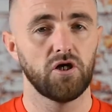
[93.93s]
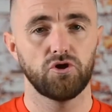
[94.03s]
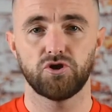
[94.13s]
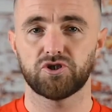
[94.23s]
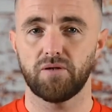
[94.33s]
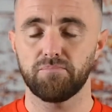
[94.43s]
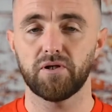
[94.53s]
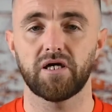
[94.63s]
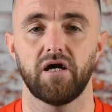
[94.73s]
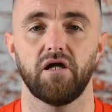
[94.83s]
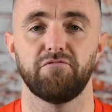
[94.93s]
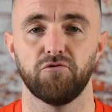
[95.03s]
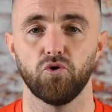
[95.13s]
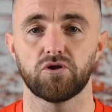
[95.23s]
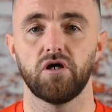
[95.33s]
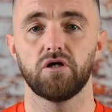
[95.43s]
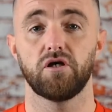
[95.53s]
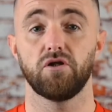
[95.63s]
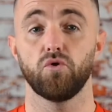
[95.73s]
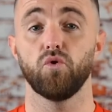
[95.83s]
you simply can't afford to
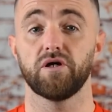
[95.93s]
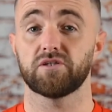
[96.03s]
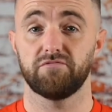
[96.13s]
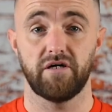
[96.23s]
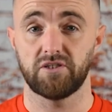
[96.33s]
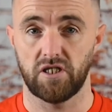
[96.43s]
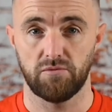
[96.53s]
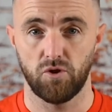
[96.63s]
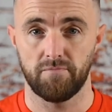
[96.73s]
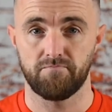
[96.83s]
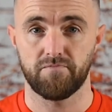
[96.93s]
ignore this advice anymore.